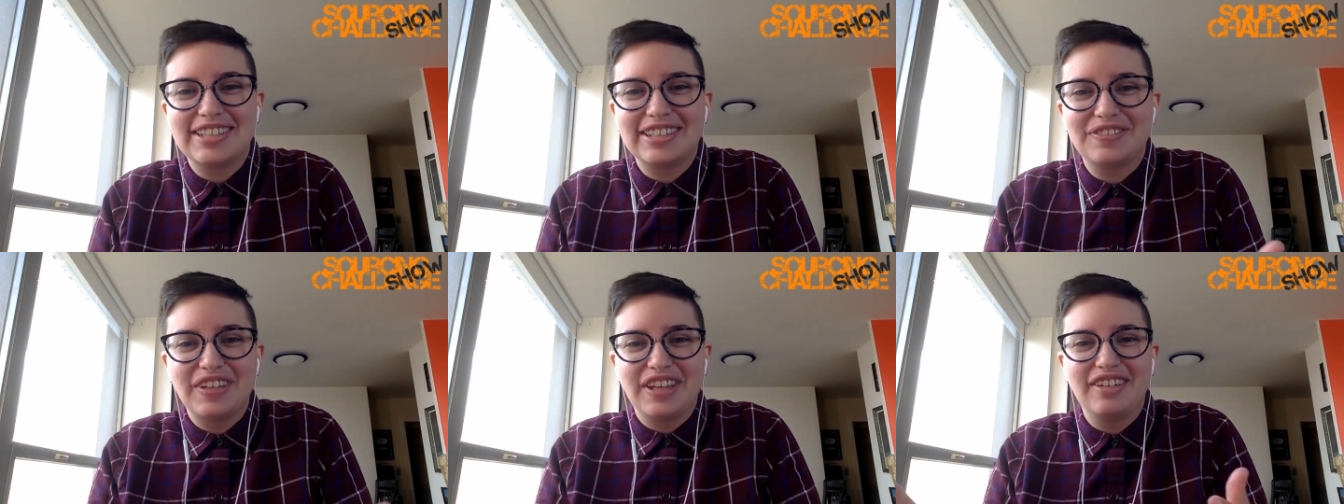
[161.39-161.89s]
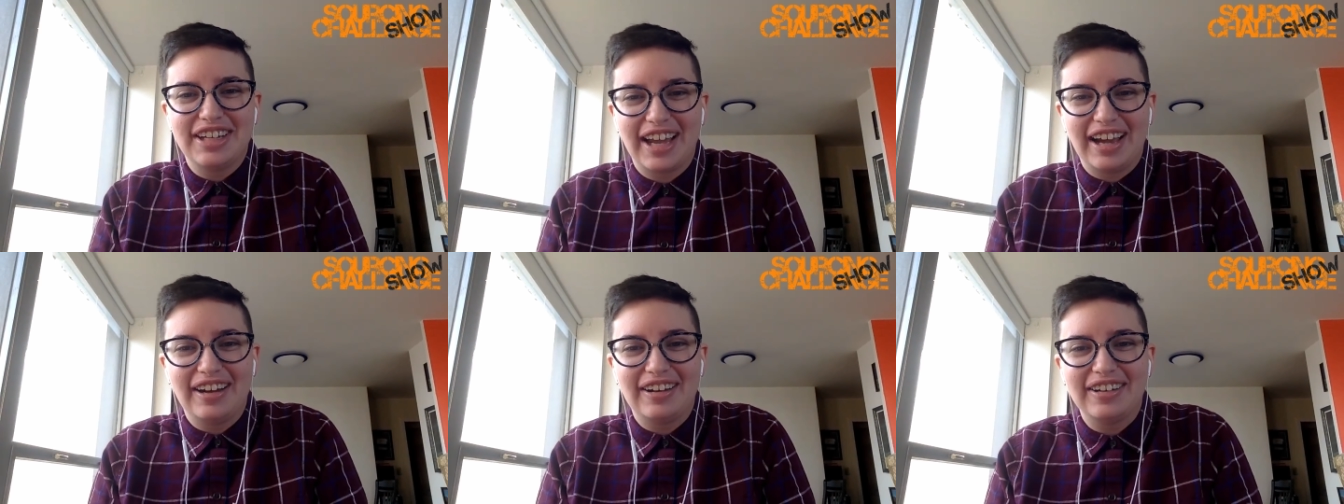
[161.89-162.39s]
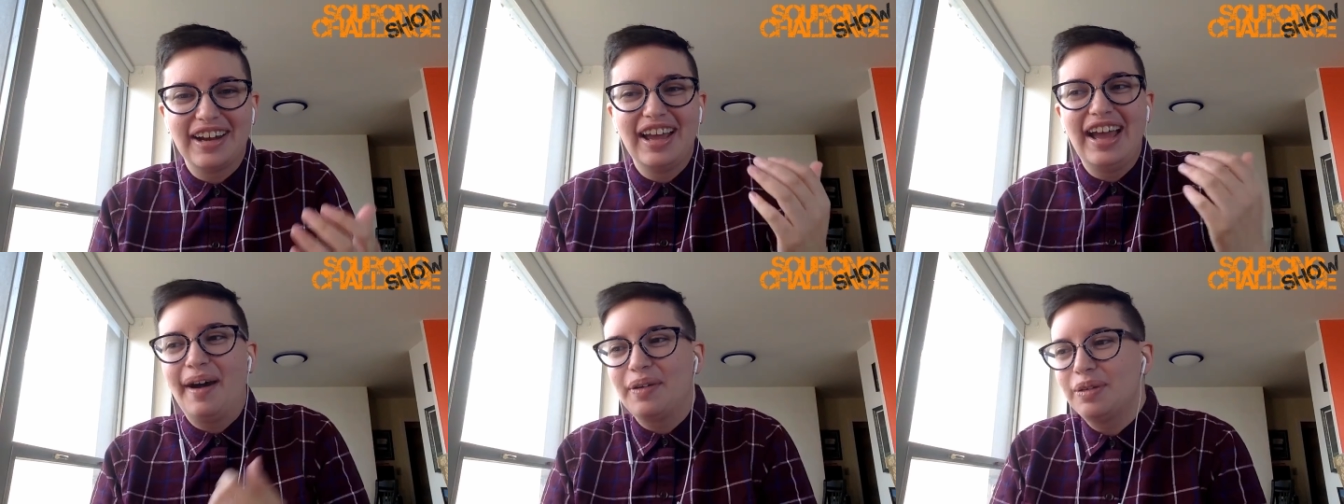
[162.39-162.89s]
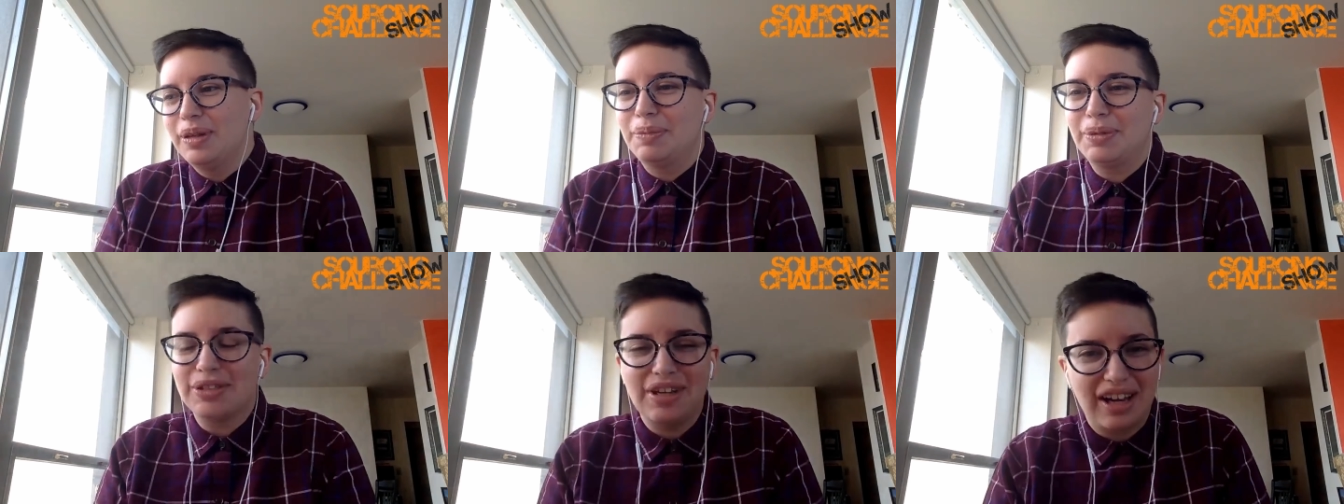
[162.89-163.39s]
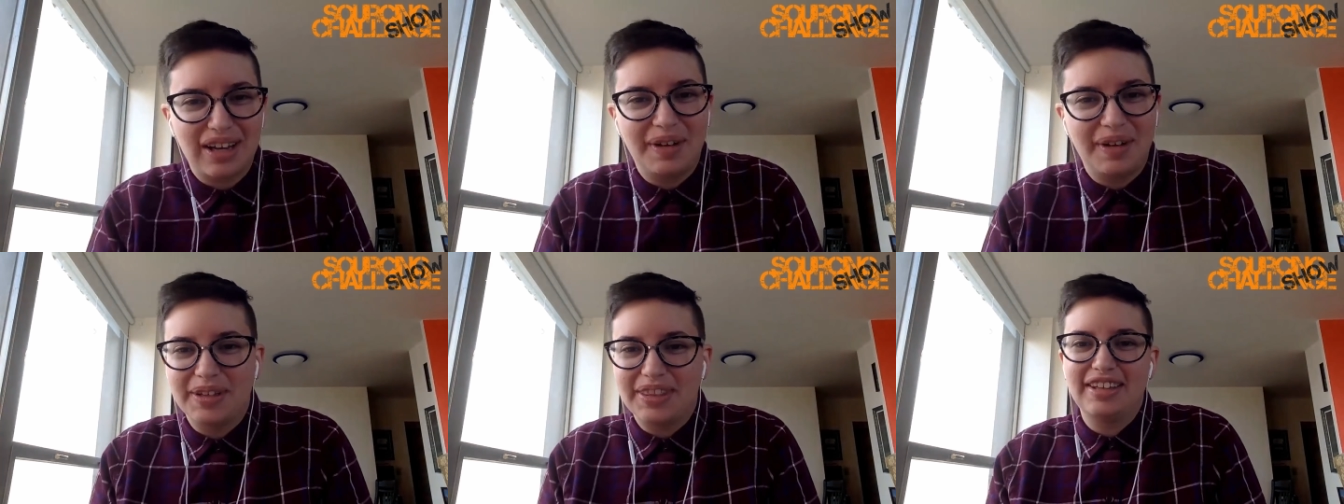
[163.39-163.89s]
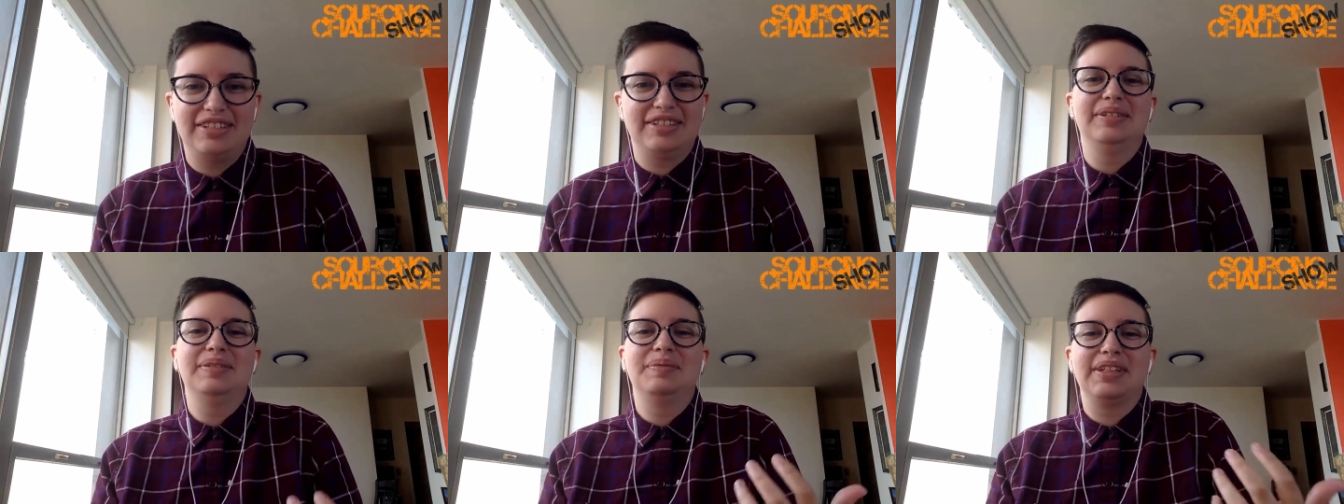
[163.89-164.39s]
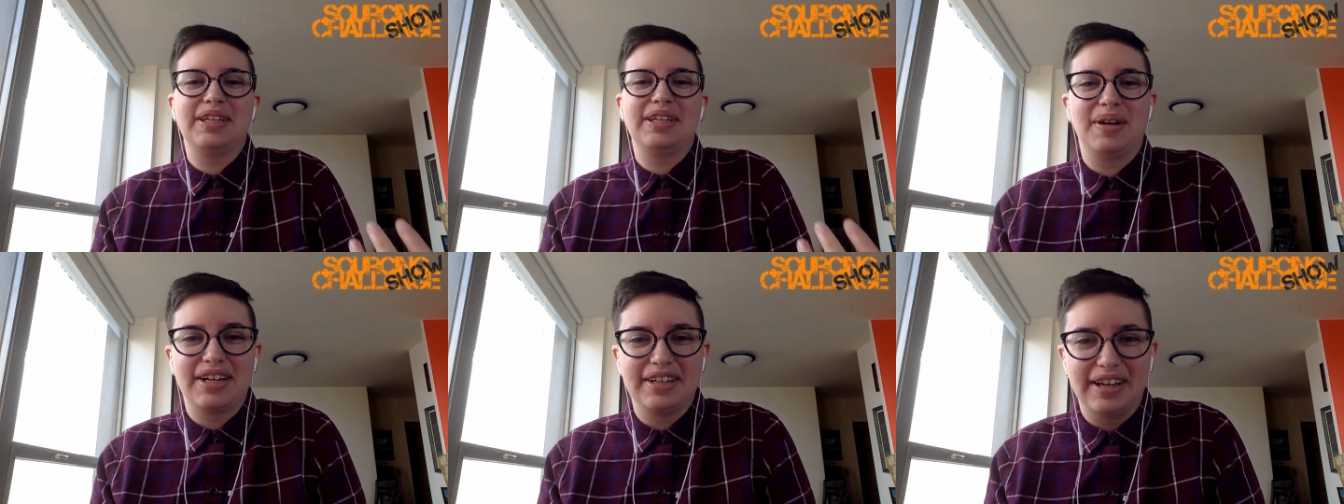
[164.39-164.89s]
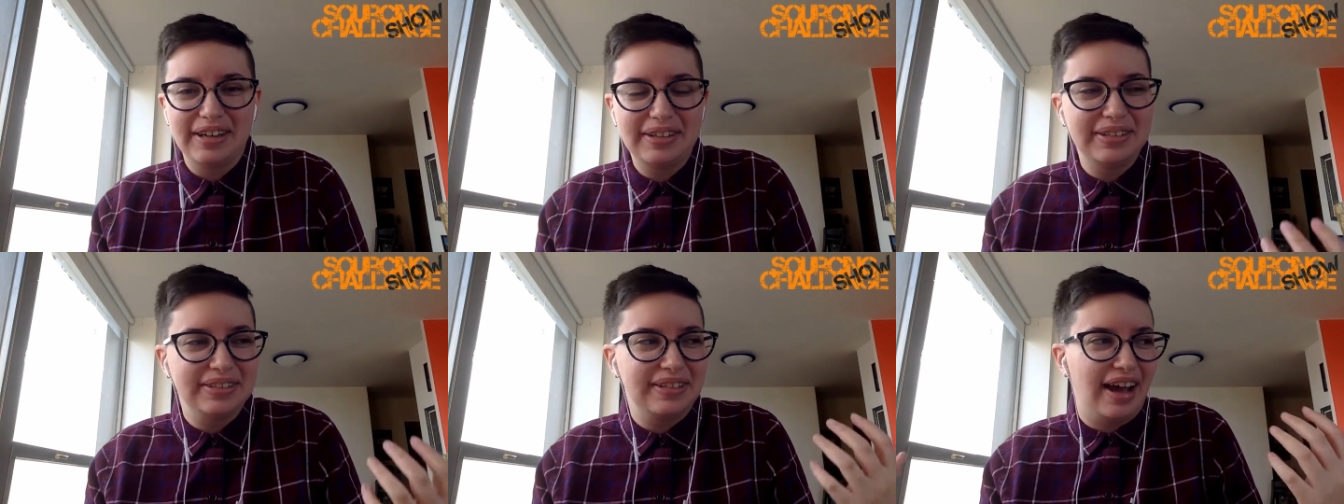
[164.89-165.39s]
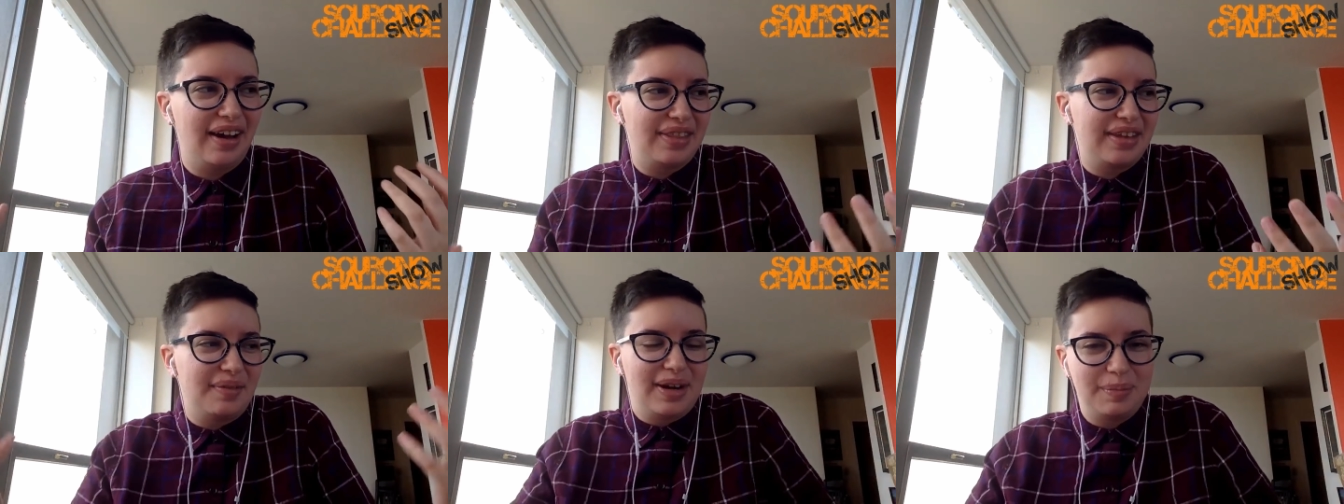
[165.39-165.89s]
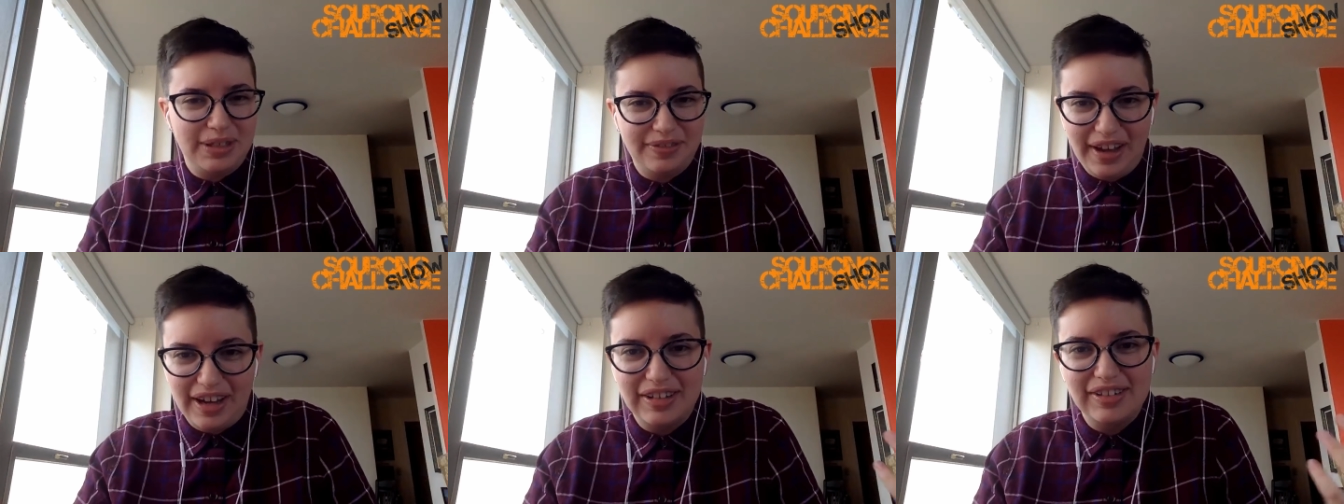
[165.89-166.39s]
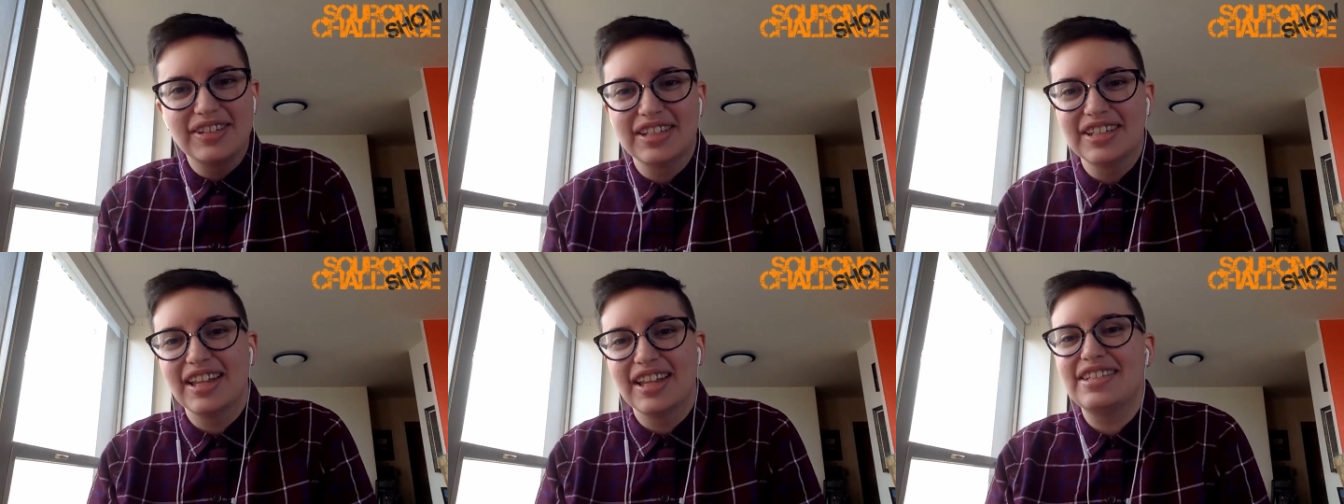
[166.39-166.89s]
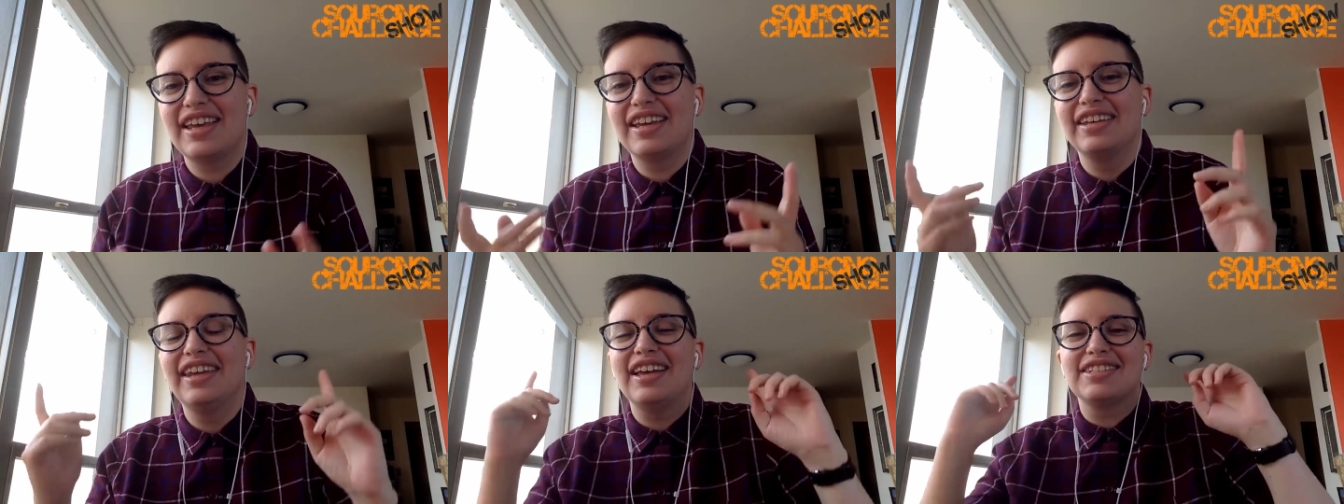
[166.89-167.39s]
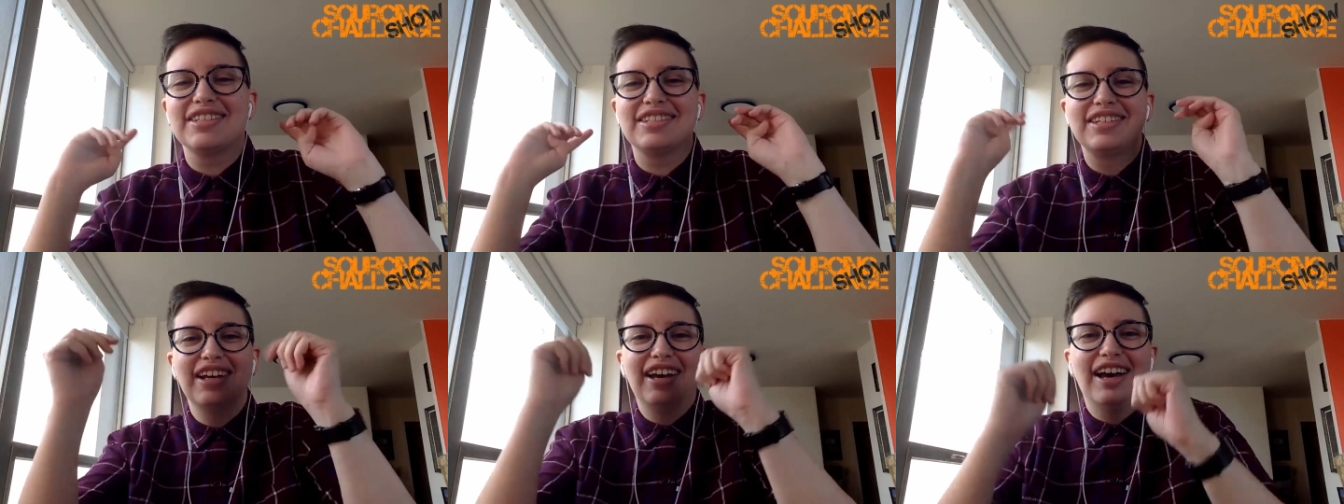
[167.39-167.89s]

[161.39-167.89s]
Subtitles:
It's still figuring out how do people talk about what they do and what they want to know and how they want to be found, and then saying, yes,